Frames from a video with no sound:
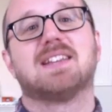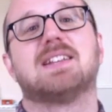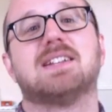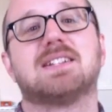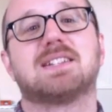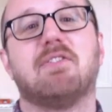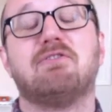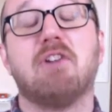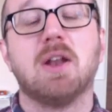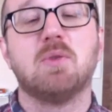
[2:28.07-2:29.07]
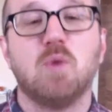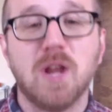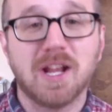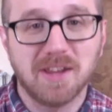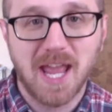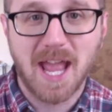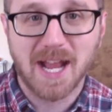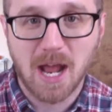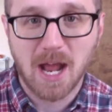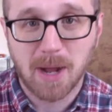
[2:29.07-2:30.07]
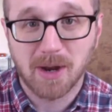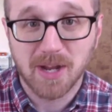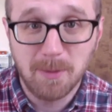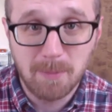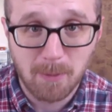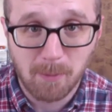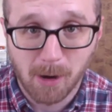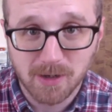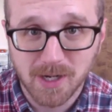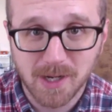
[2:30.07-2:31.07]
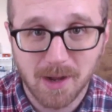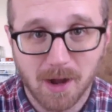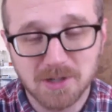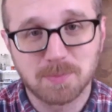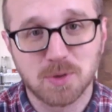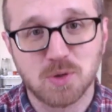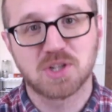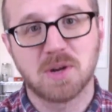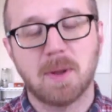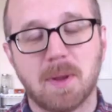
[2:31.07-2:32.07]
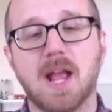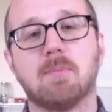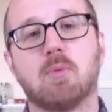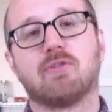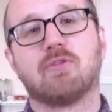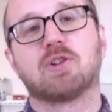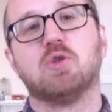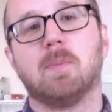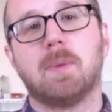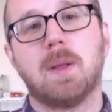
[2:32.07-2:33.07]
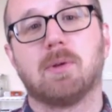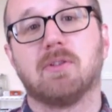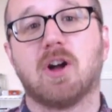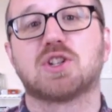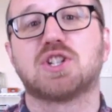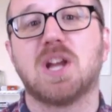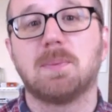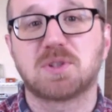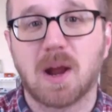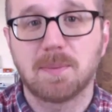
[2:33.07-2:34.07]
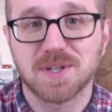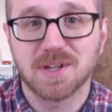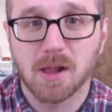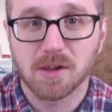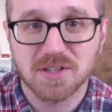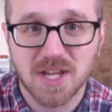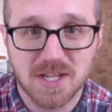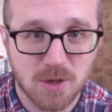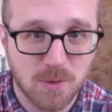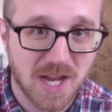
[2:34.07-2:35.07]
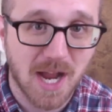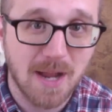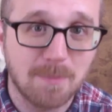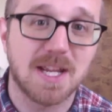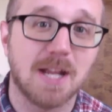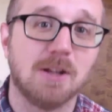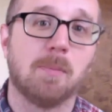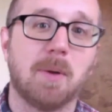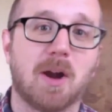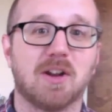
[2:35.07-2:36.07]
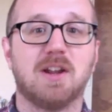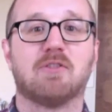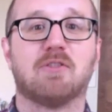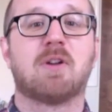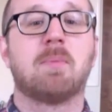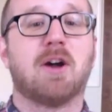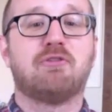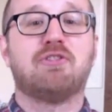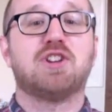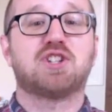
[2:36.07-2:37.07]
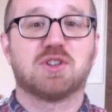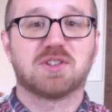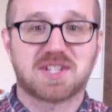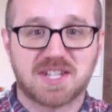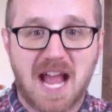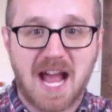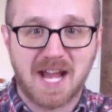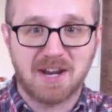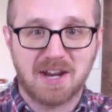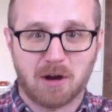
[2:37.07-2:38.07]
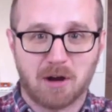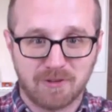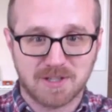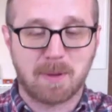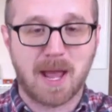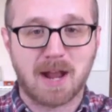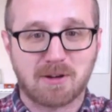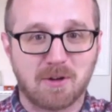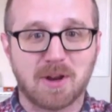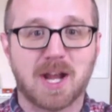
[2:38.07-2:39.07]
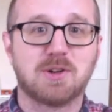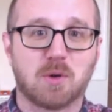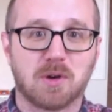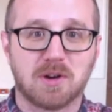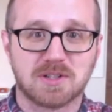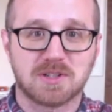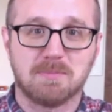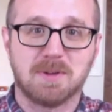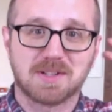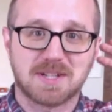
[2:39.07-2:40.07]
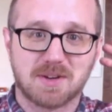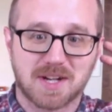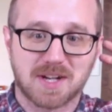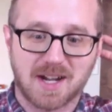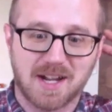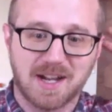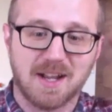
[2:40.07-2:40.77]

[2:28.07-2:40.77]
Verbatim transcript: It is the fun weekly hangout about inbound marketing, entrepreneurship, and more for cool people of all shapes, stripes, and colors. As always, I am Daniel Barrett here from official SAD office background headquarters in Middletown, Connecticut.